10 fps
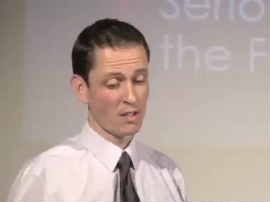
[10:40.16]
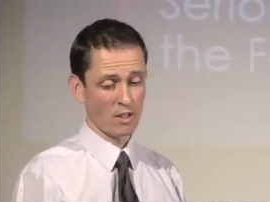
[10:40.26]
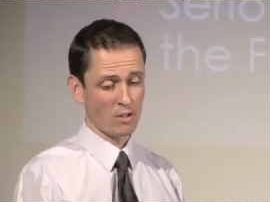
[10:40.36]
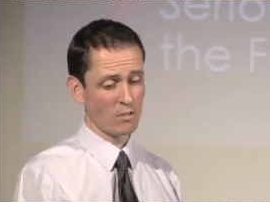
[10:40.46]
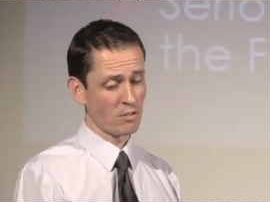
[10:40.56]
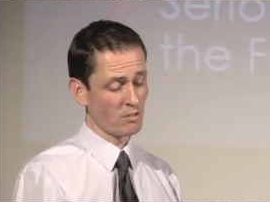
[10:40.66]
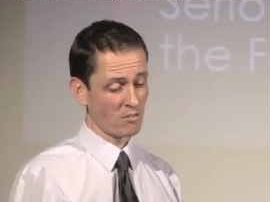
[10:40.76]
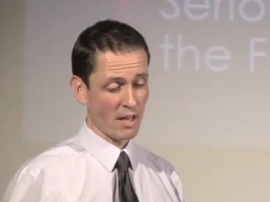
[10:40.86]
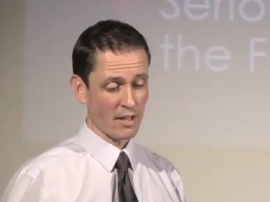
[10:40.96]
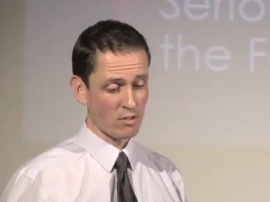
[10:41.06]
Now,
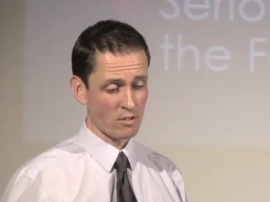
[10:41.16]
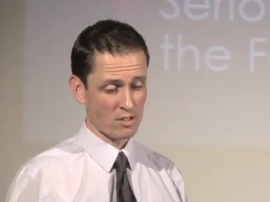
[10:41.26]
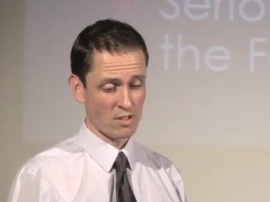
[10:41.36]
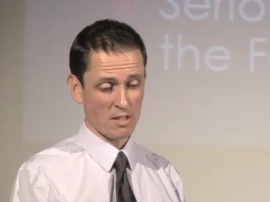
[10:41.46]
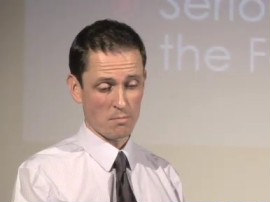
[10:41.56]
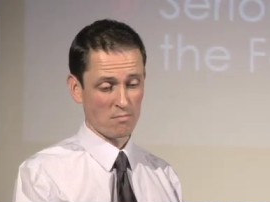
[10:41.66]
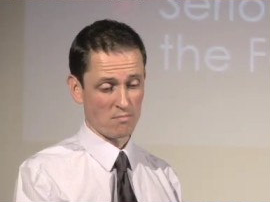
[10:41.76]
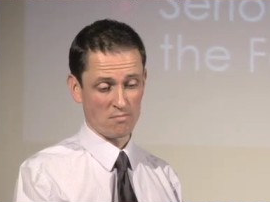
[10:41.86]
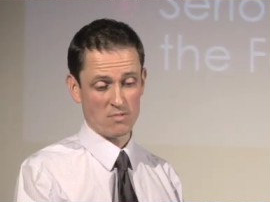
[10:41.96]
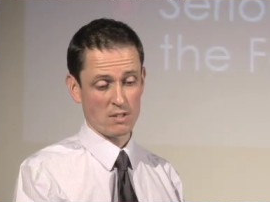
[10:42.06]
I could just say
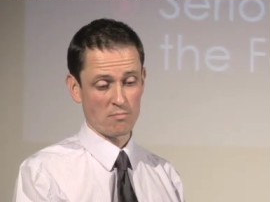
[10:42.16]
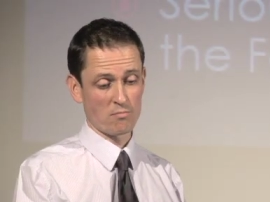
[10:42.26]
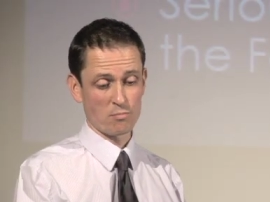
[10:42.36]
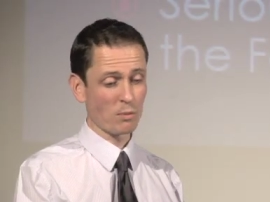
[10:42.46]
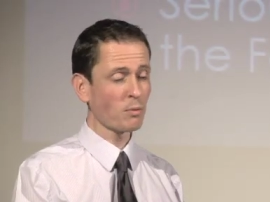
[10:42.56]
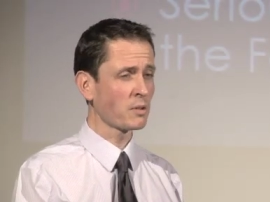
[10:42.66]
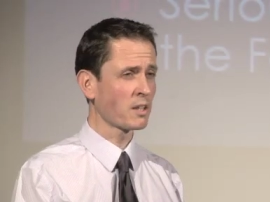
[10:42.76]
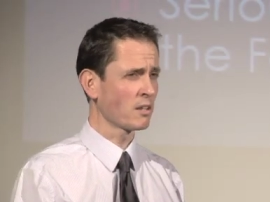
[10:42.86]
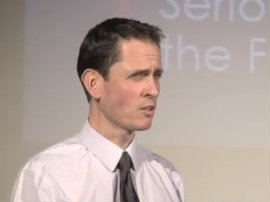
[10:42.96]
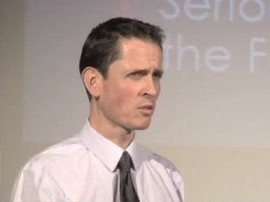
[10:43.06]
that
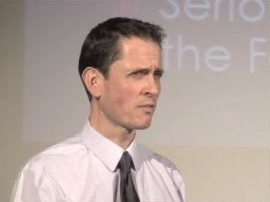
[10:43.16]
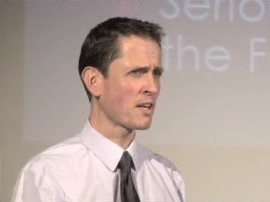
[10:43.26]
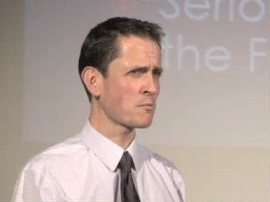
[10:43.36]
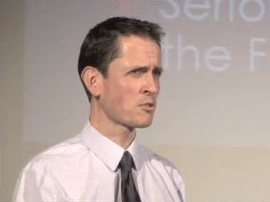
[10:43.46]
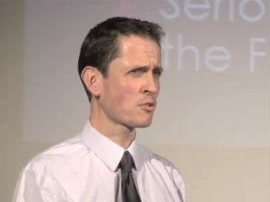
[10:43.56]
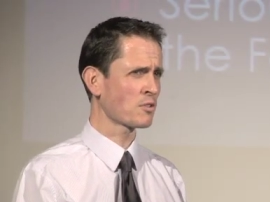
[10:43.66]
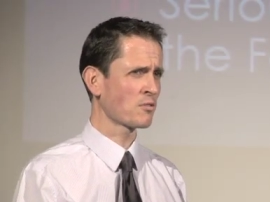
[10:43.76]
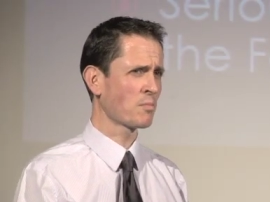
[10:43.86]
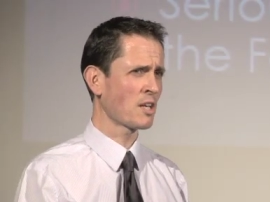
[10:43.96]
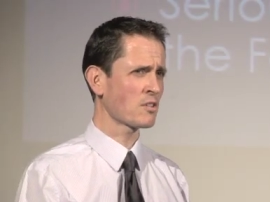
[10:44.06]
probably, the vast majority
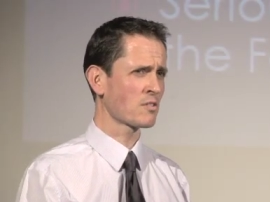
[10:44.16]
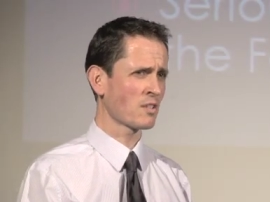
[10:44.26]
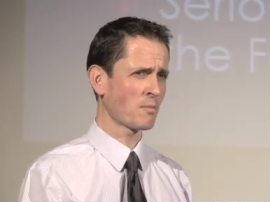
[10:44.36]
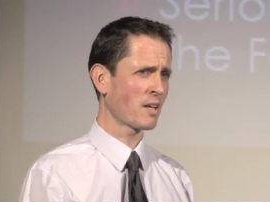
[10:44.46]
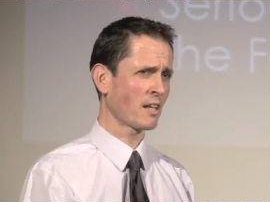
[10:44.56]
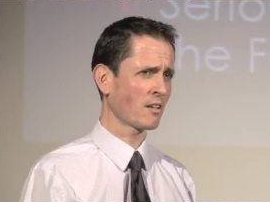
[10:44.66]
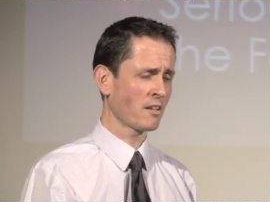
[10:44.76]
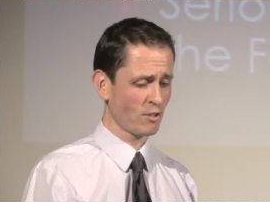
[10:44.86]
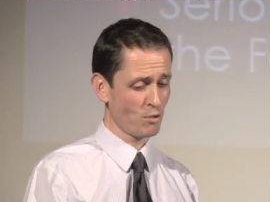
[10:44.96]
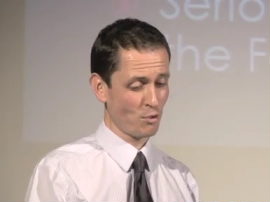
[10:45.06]
of patients in my
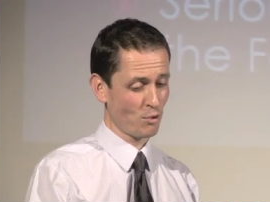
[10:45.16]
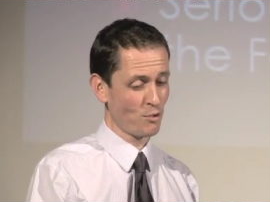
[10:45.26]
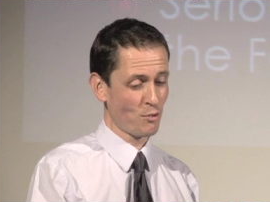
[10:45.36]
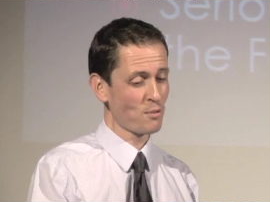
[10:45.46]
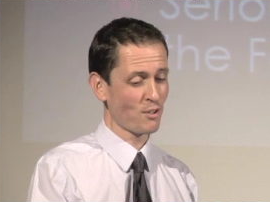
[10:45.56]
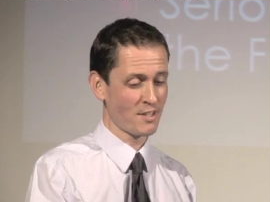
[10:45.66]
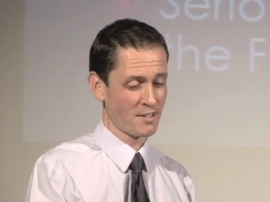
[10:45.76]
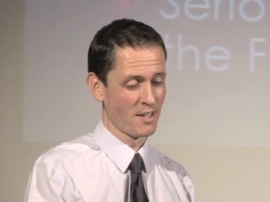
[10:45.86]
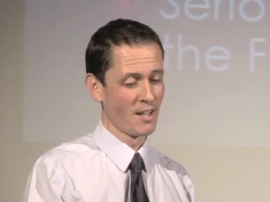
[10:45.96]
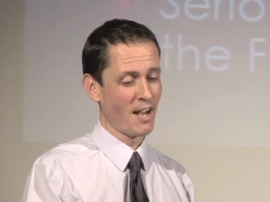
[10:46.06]
clinic who are on opioids
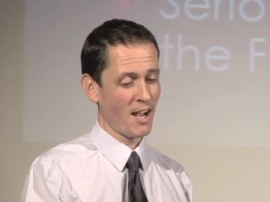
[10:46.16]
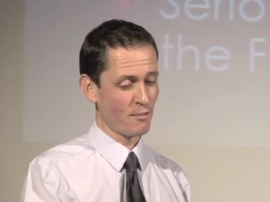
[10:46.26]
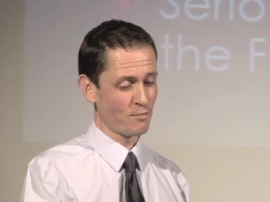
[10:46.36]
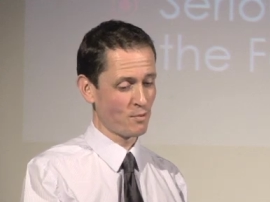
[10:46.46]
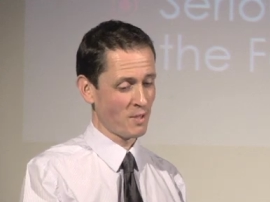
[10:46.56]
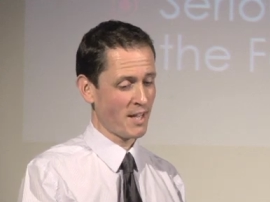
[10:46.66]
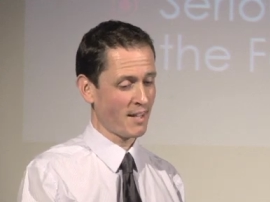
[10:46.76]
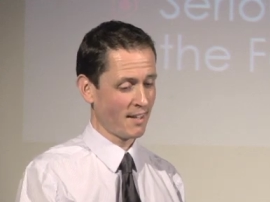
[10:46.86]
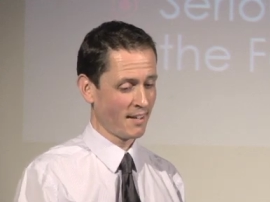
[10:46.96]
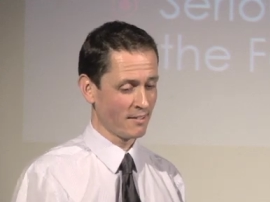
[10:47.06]
have
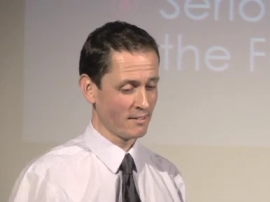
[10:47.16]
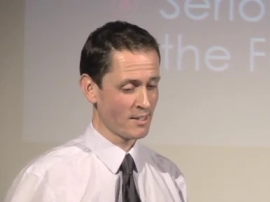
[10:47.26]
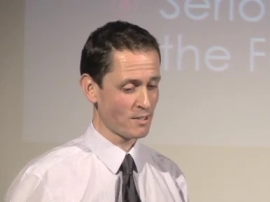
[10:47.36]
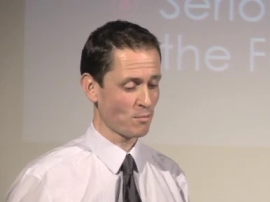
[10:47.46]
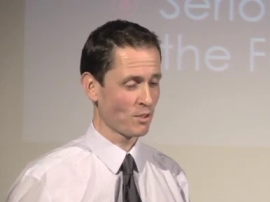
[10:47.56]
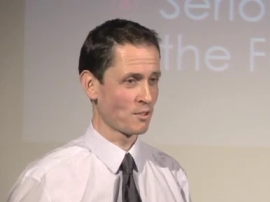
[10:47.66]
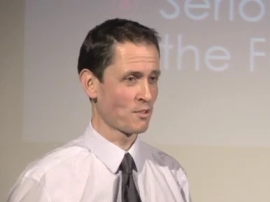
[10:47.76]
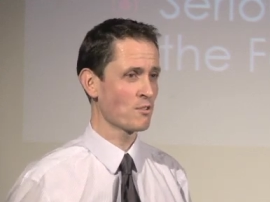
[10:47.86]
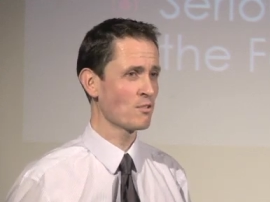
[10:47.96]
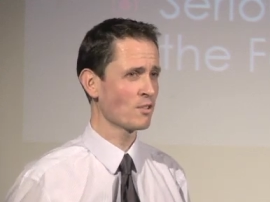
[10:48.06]
at least one or
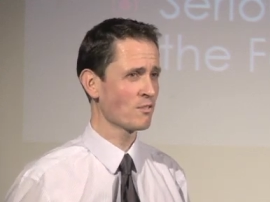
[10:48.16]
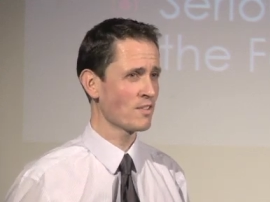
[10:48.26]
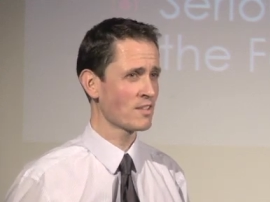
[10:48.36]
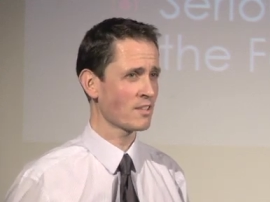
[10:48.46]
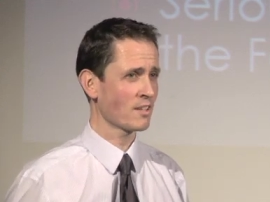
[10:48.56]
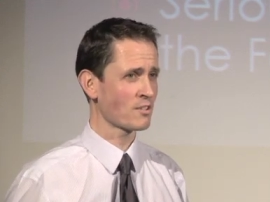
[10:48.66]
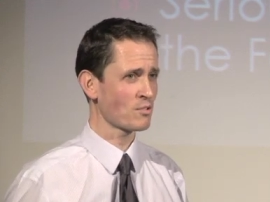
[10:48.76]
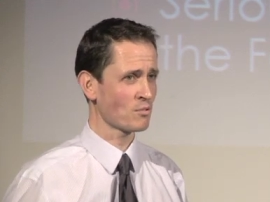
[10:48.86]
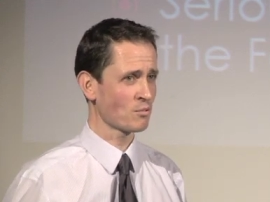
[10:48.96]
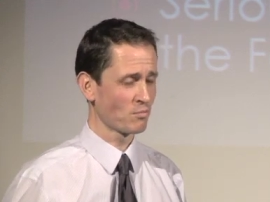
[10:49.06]
two of these things.
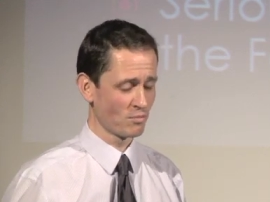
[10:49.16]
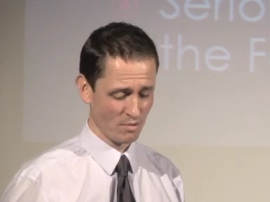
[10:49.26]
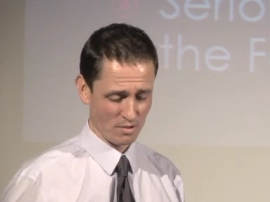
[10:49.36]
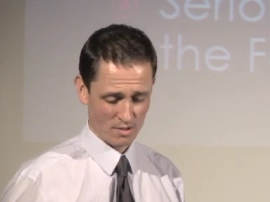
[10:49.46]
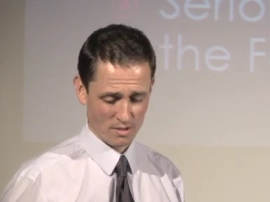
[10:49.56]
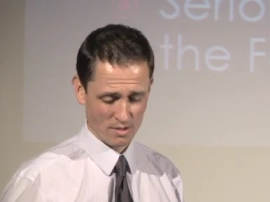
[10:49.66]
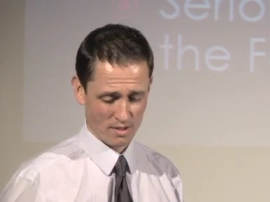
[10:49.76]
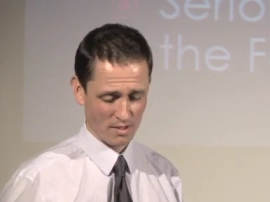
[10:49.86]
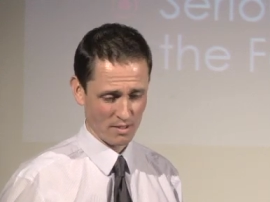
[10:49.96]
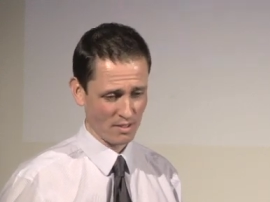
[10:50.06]
So,
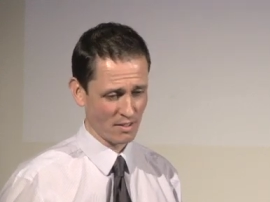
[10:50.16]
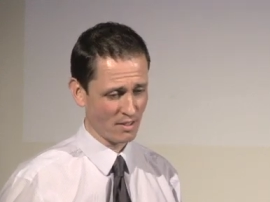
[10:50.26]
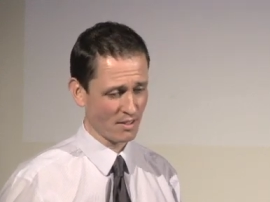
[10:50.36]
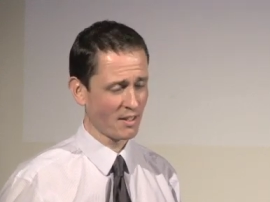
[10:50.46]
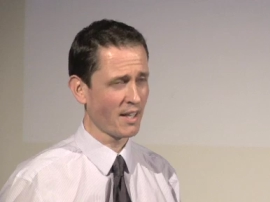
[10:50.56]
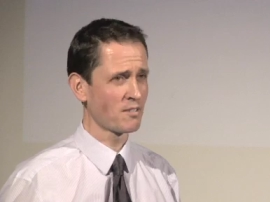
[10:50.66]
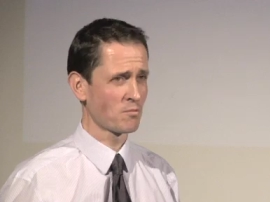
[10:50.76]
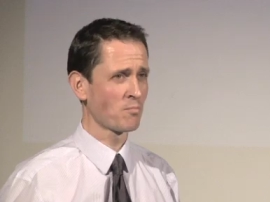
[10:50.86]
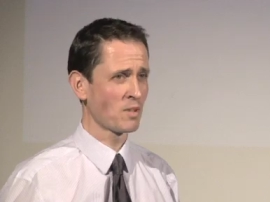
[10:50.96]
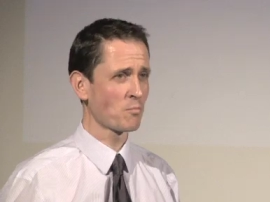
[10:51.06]
it's
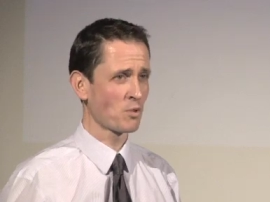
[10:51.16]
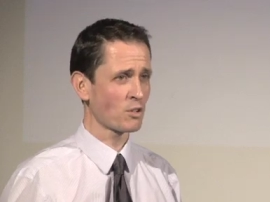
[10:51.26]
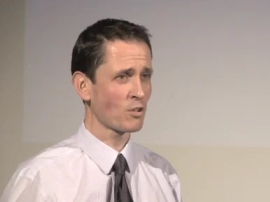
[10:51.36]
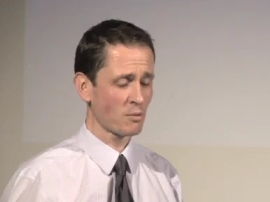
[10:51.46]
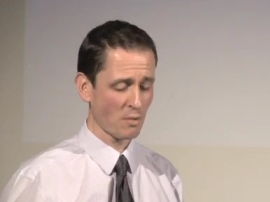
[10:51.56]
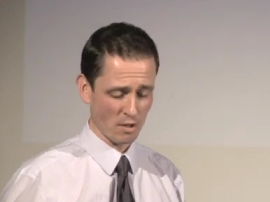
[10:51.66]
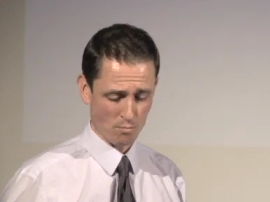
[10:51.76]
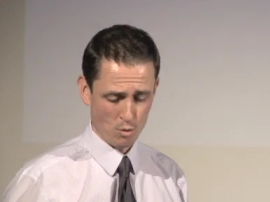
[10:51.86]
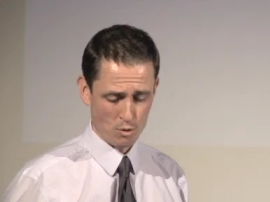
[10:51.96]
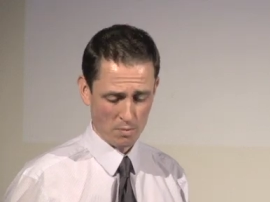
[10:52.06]
meaning we're talking about
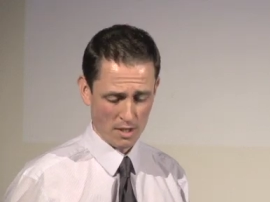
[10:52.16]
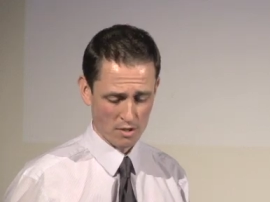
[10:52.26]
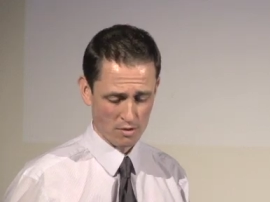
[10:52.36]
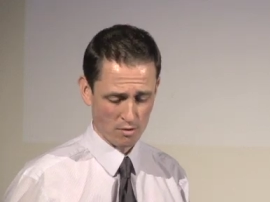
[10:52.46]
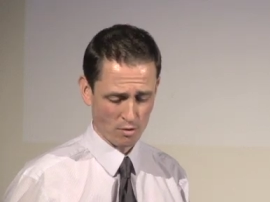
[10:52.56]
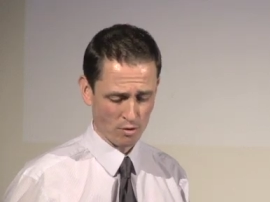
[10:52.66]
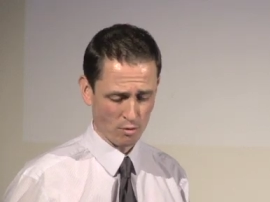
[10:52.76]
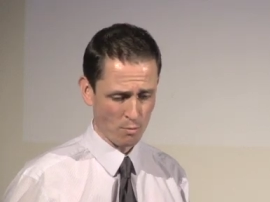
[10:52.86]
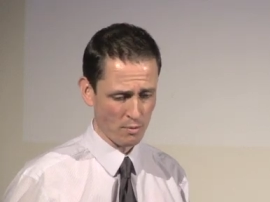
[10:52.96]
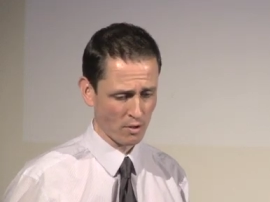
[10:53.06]
most patients who are on
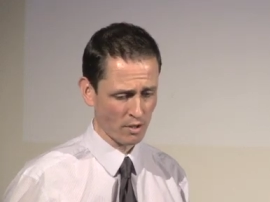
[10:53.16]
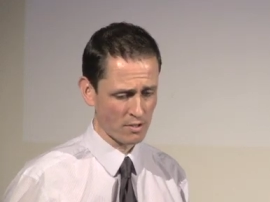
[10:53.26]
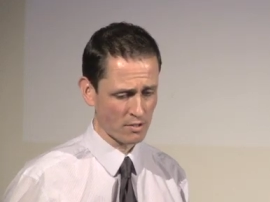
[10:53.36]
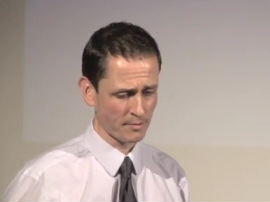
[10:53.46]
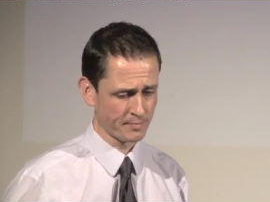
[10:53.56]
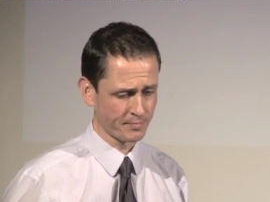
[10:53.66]
opioids.